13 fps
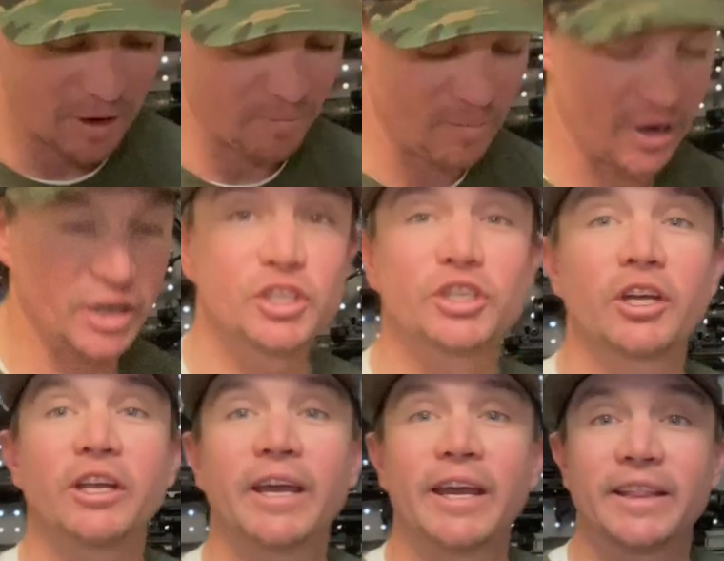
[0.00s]
Make sure
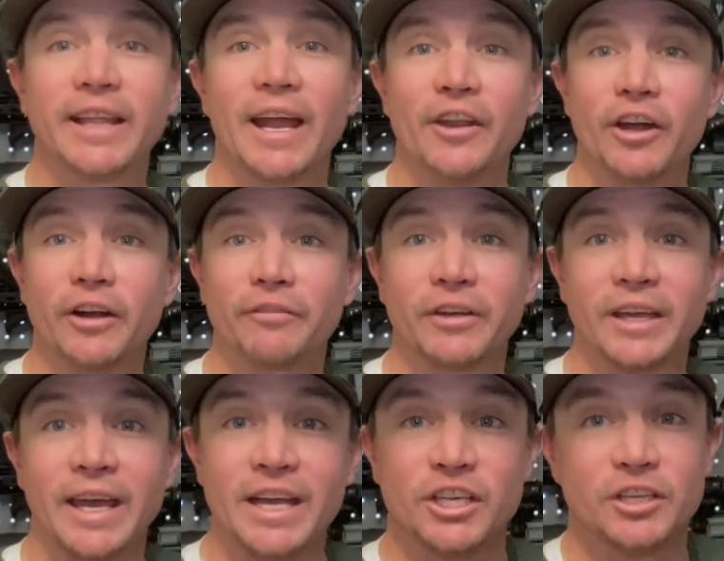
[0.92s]
you hit that
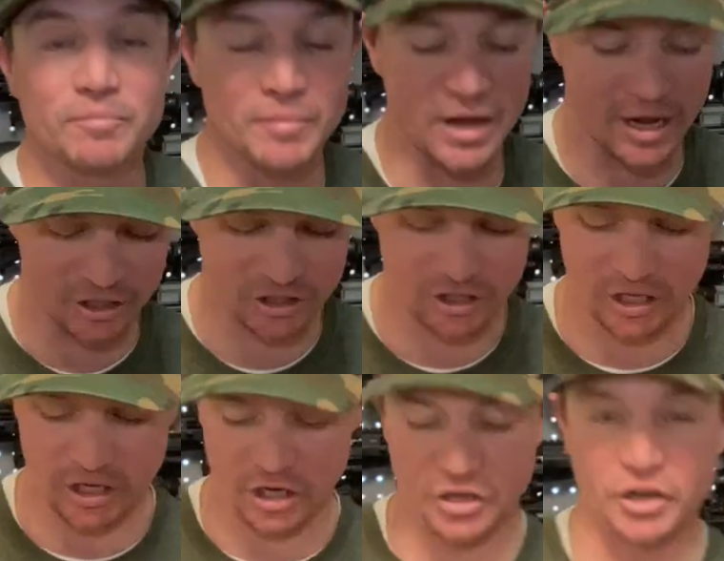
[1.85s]
notification bell so
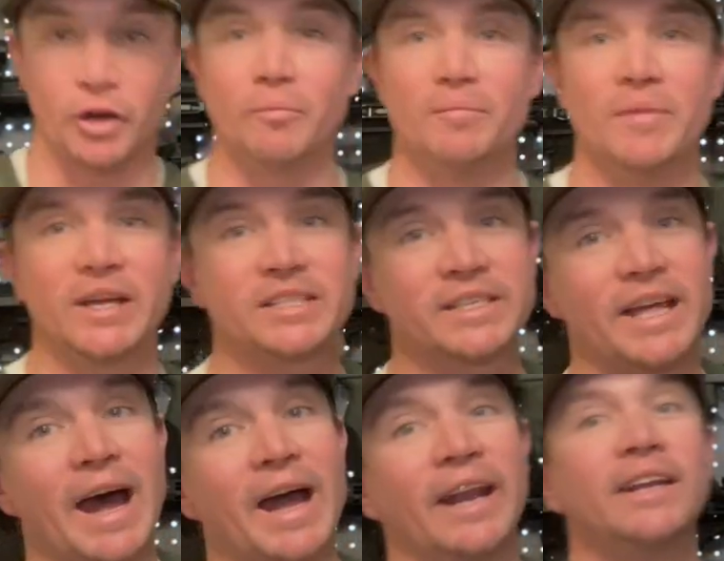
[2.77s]
that you don't miss
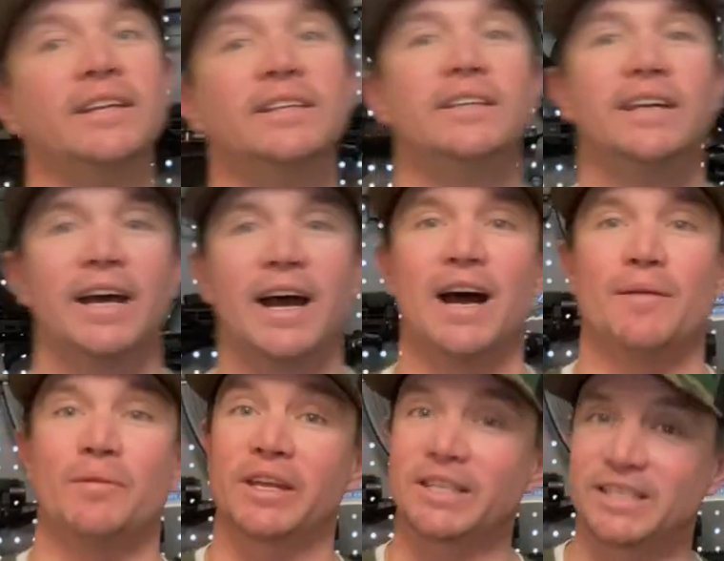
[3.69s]
that, uh,
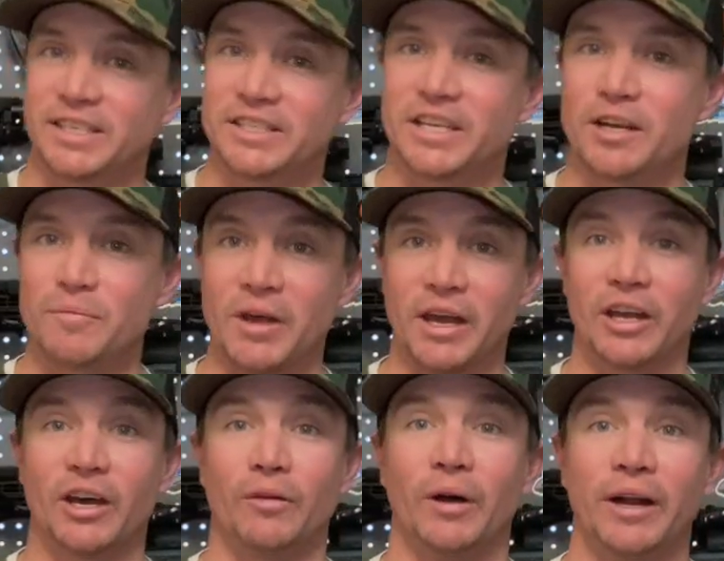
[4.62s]
because it's going to be a
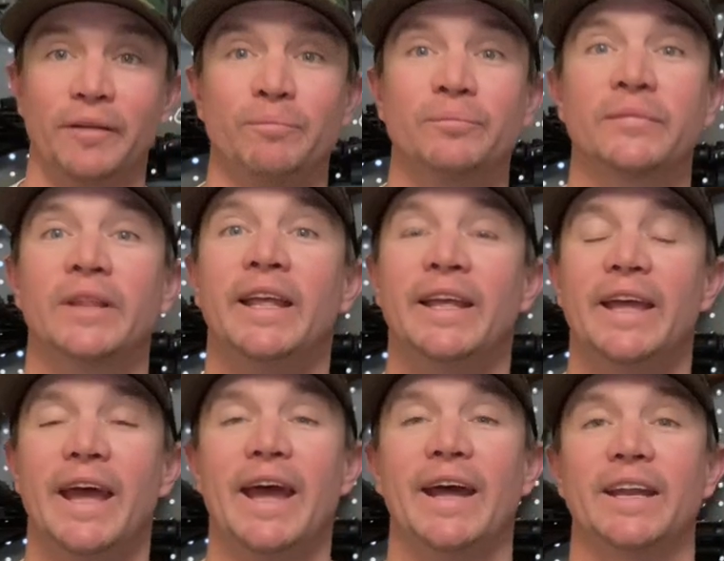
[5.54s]
good one.
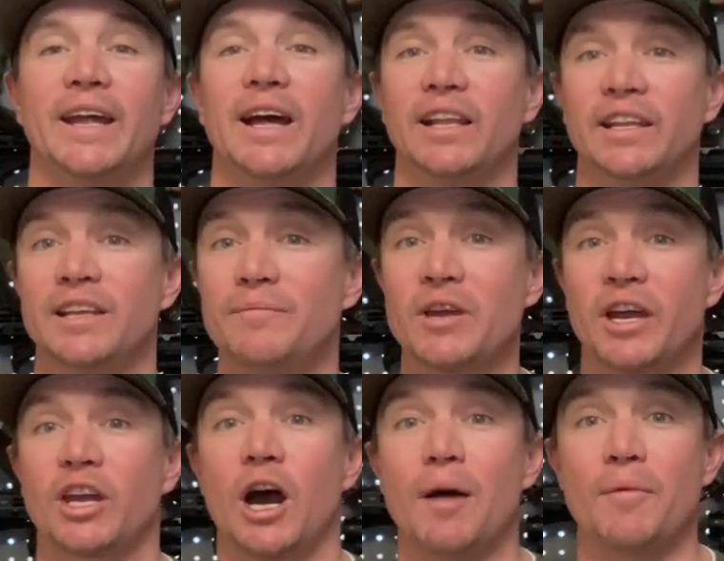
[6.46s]
And uh, leave me a
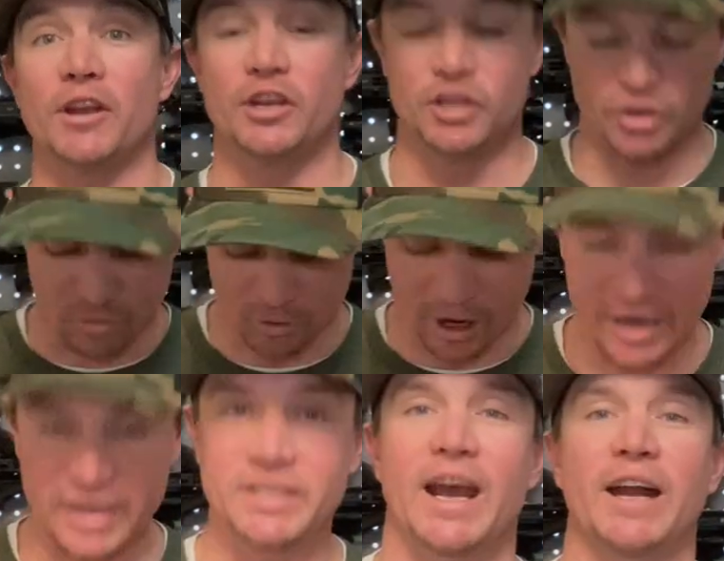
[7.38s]
comment. Do you
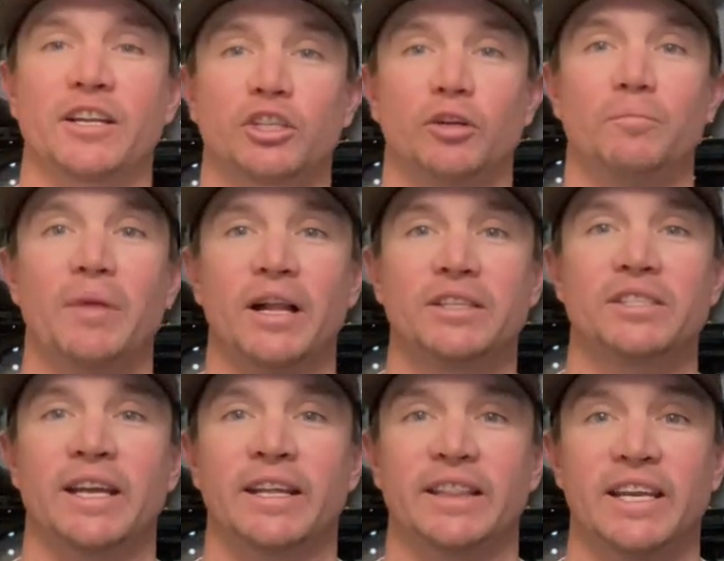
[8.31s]
run tactical belts
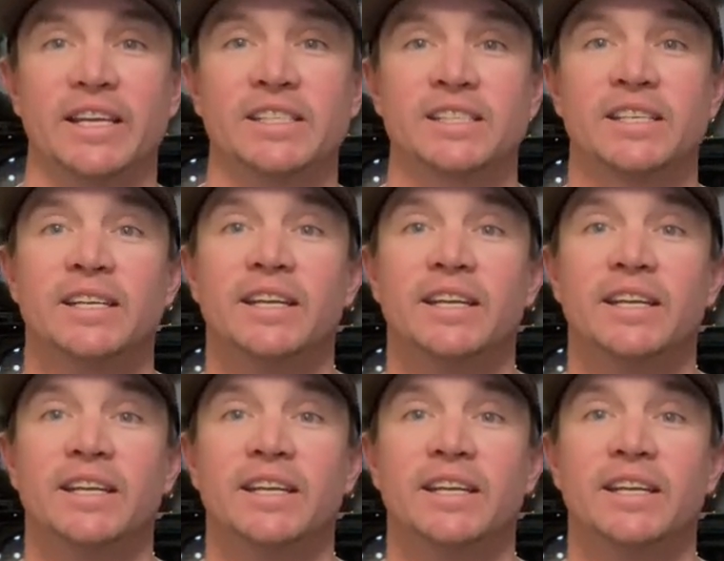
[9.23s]
like this?